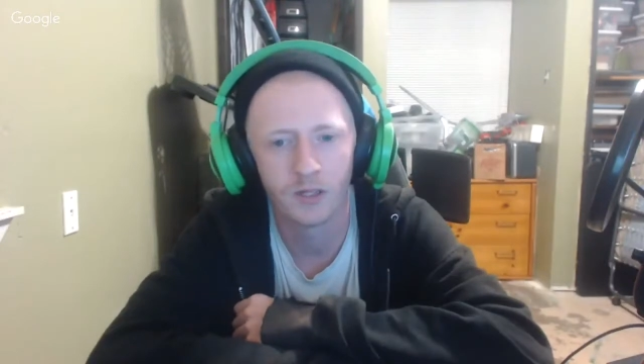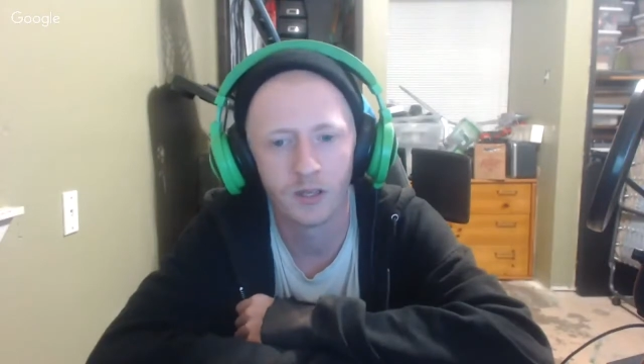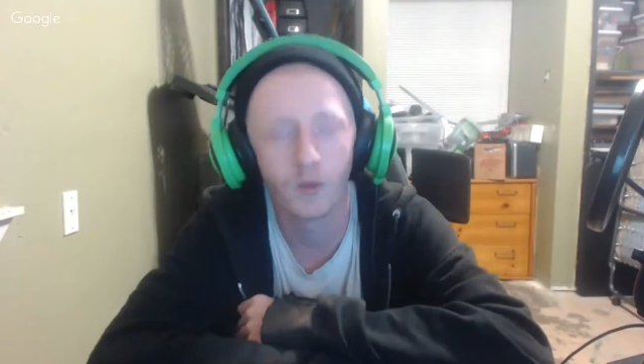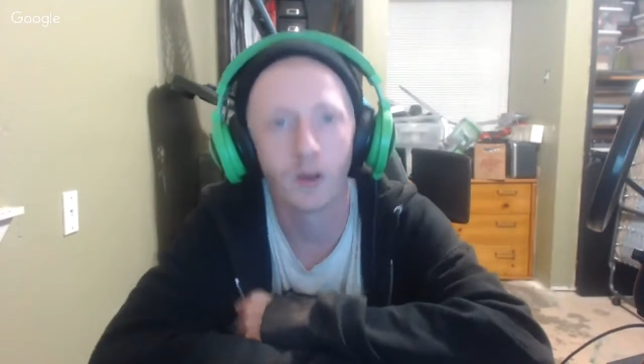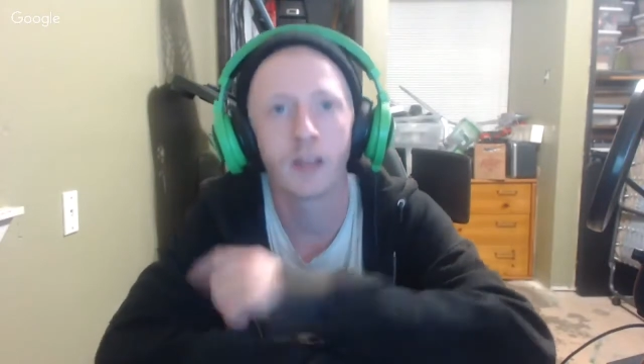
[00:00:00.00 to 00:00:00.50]
Oh,
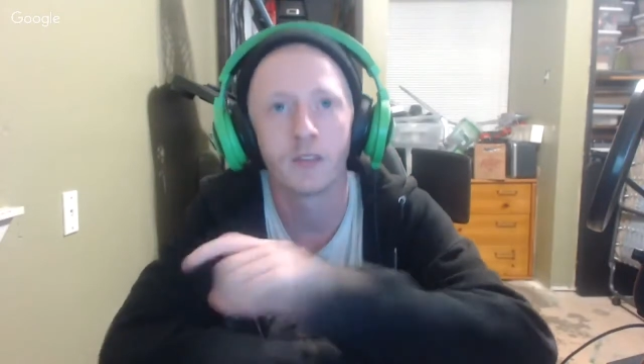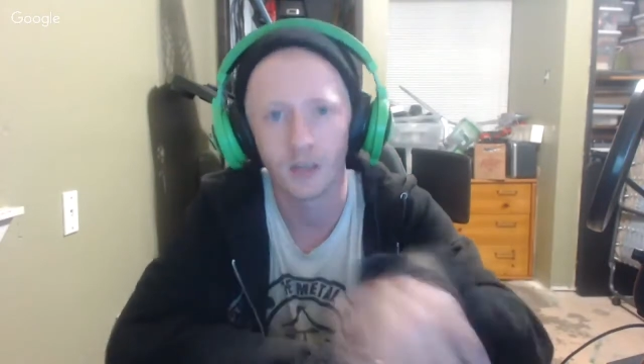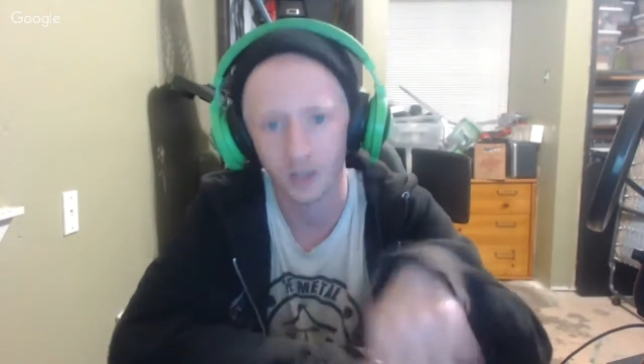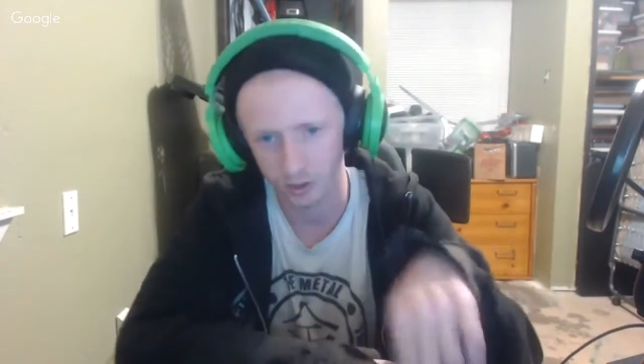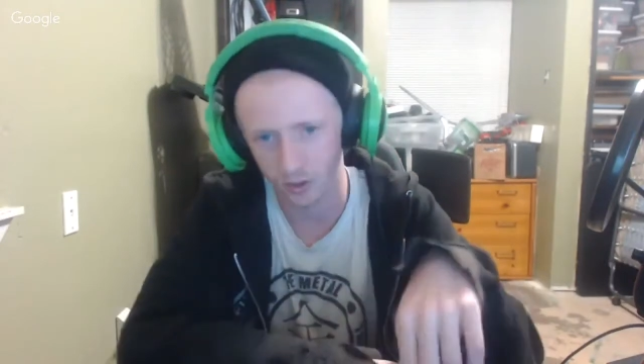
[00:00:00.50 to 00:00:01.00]
and the
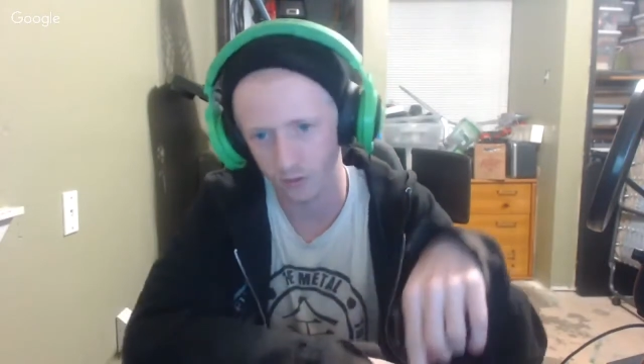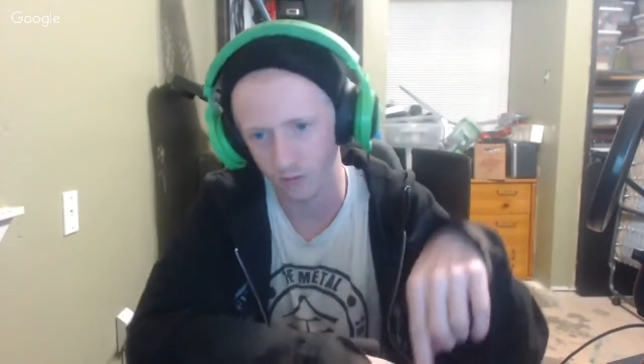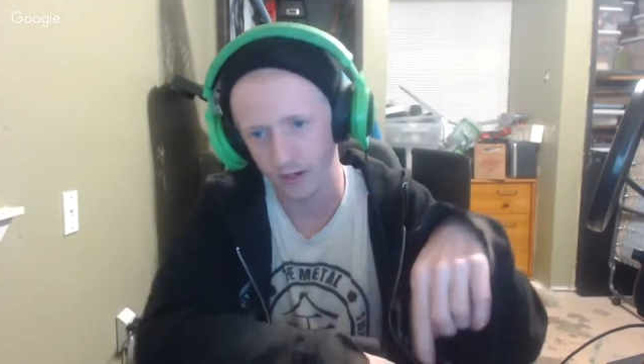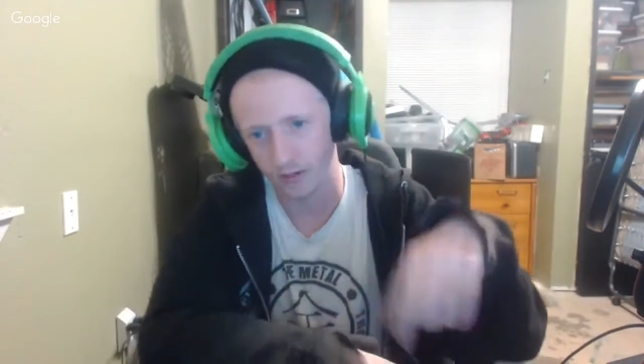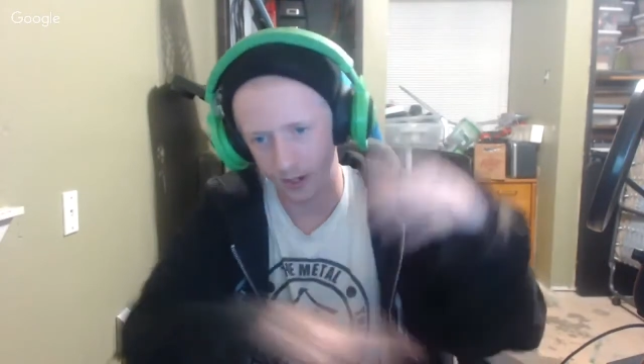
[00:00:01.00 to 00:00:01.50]
Kickstarter Reddit,
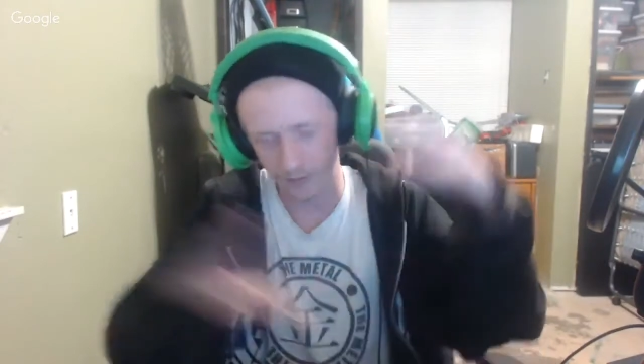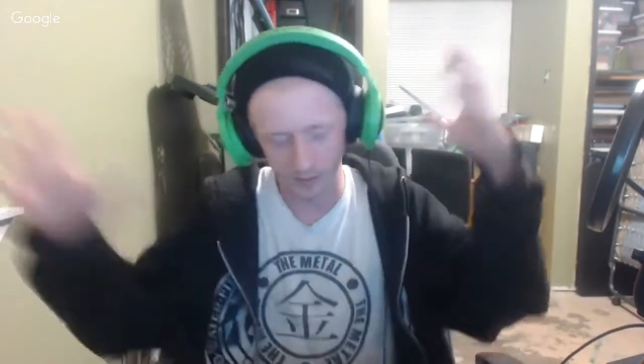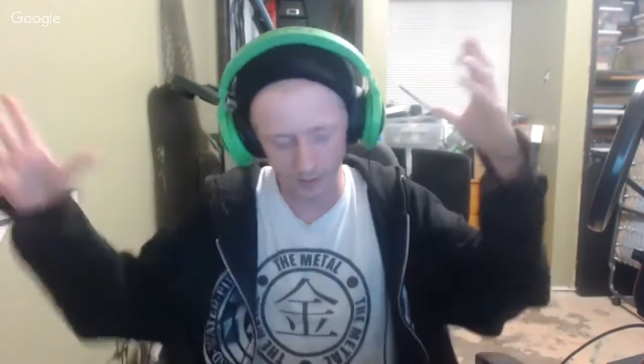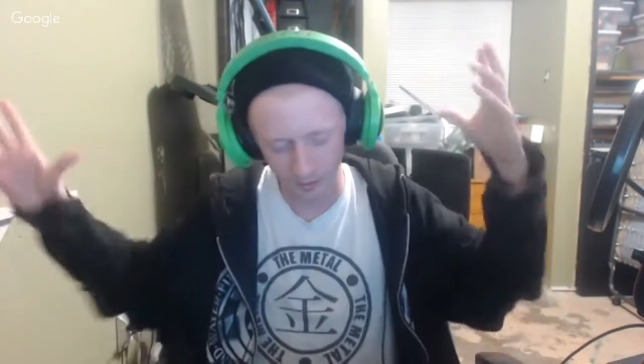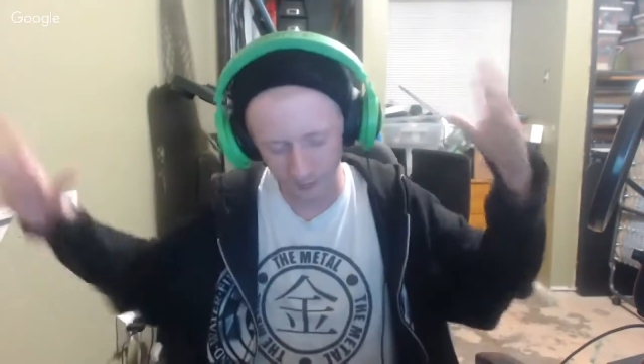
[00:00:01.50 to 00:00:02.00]
obviously.